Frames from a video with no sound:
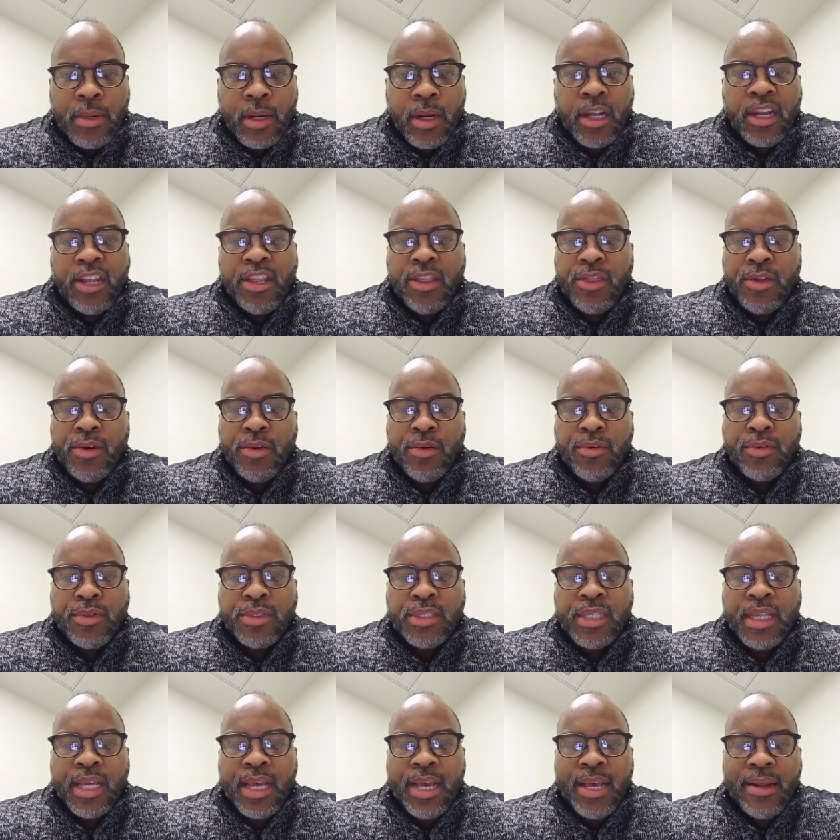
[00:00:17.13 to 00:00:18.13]
all of
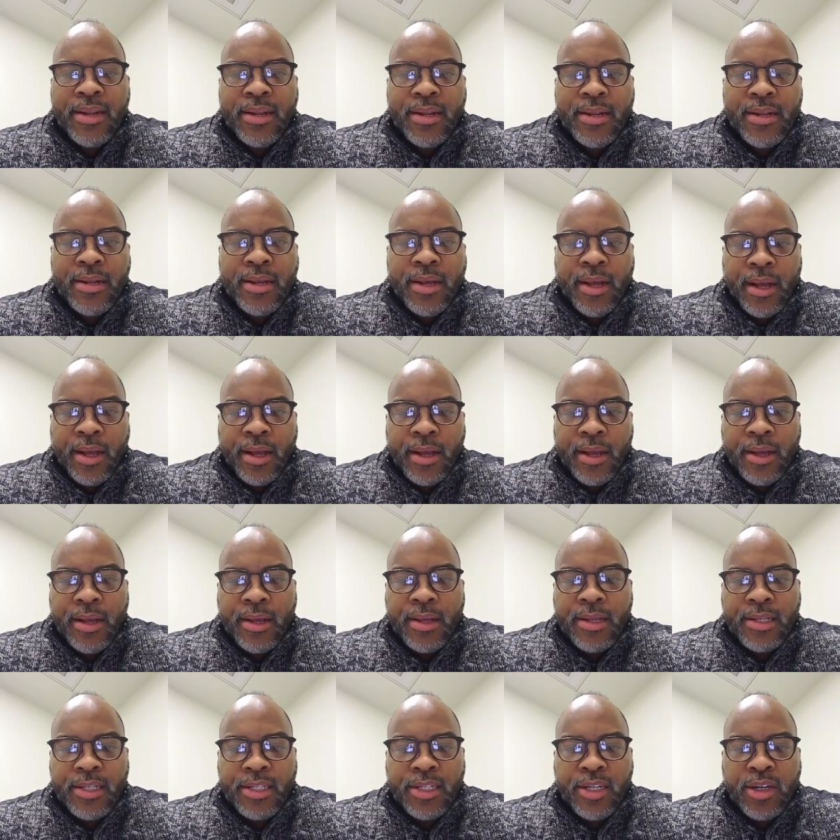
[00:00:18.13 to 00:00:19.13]
those that
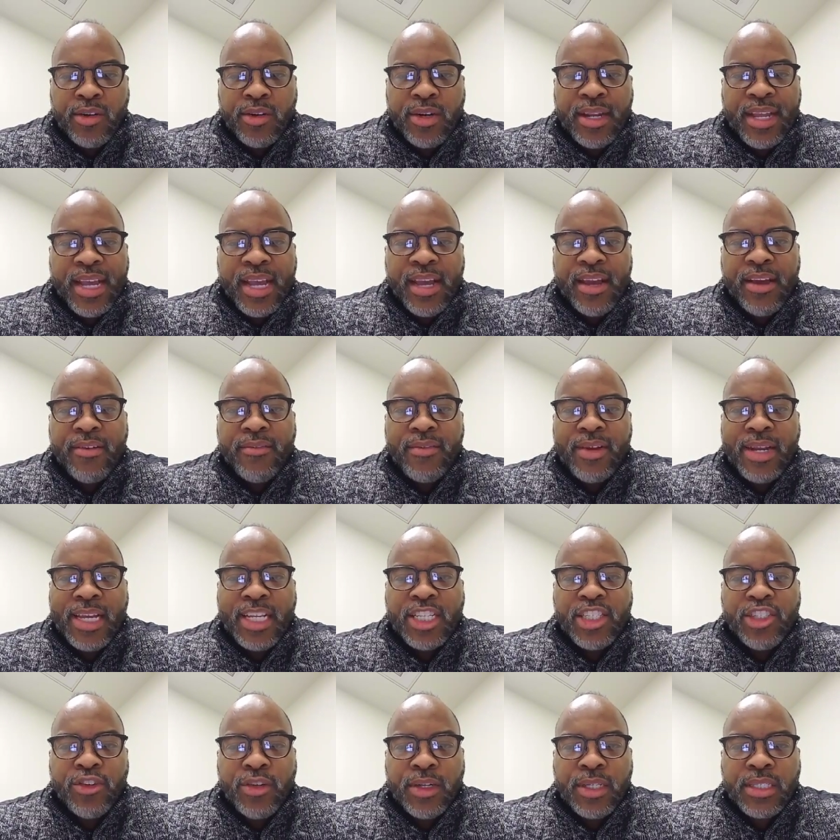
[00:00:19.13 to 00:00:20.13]
uh, don't have
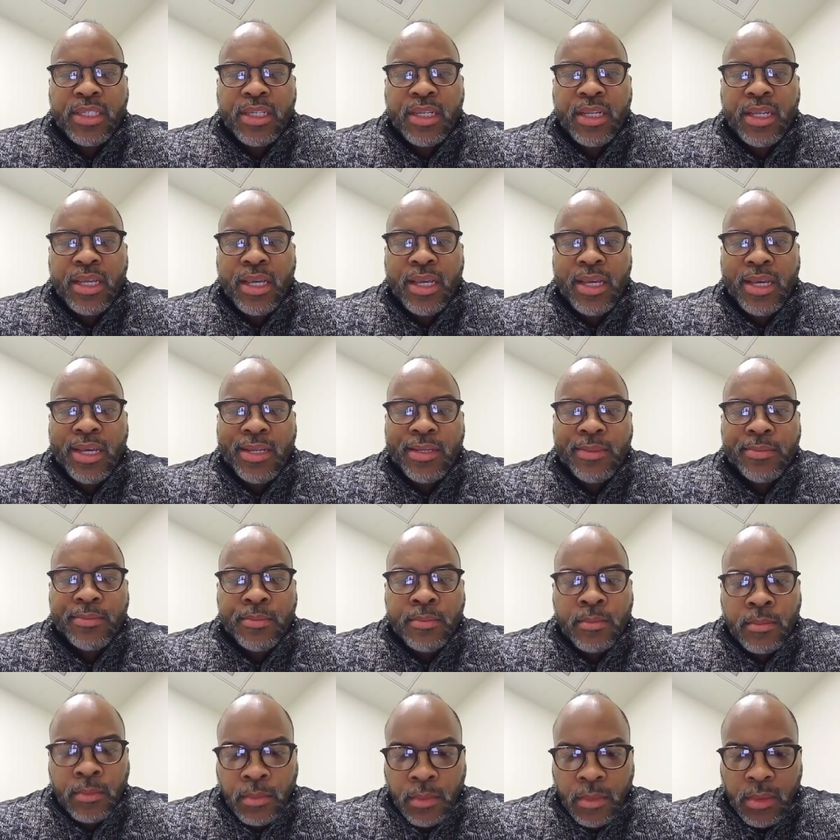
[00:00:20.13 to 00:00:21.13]
electricity and
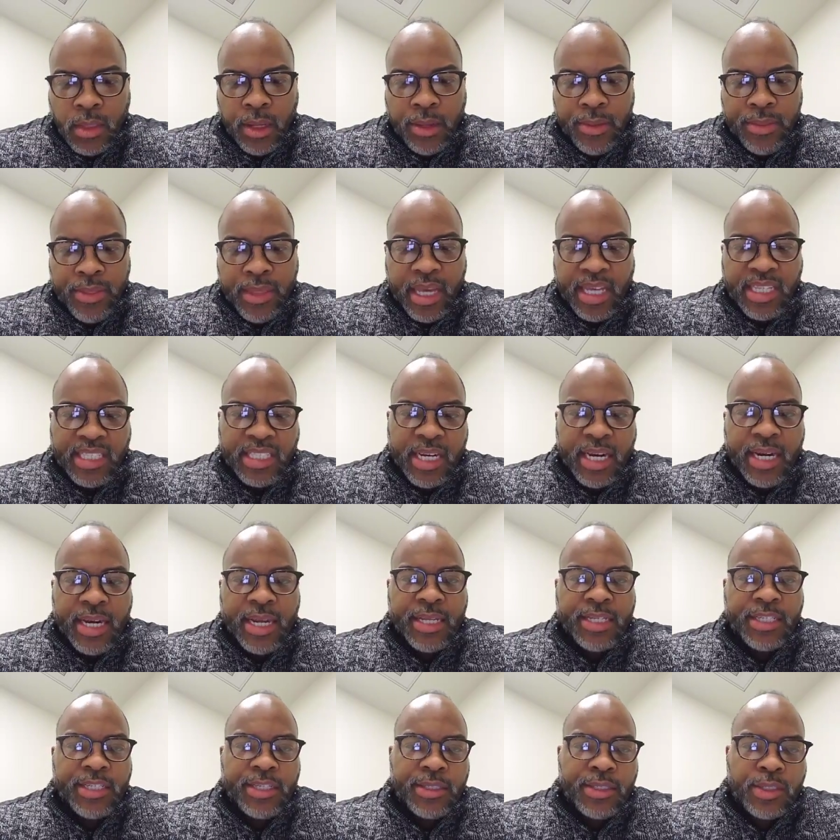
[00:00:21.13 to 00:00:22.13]
things of that nature.